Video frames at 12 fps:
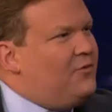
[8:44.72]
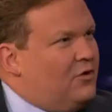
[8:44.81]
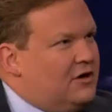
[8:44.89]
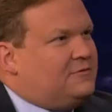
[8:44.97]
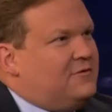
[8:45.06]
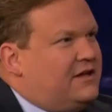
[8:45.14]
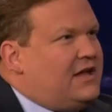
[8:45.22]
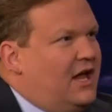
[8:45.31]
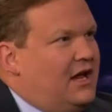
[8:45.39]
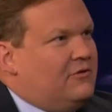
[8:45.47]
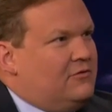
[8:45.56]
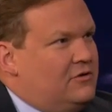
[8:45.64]
worked with a
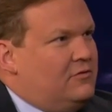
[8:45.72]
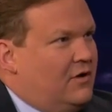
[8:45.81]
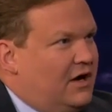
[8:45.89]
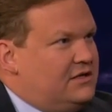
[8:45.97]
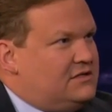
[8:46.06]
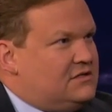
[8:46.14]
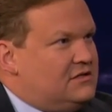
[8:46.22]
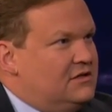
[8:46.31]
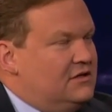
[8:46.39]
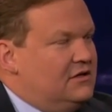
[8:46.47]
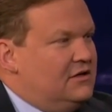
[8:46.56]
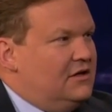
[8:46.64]
kangaroo once.
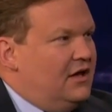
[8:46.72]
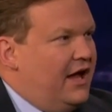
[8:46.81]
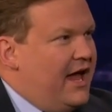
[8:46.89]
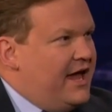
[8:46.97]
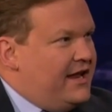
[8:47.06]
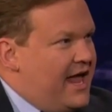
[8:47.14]
And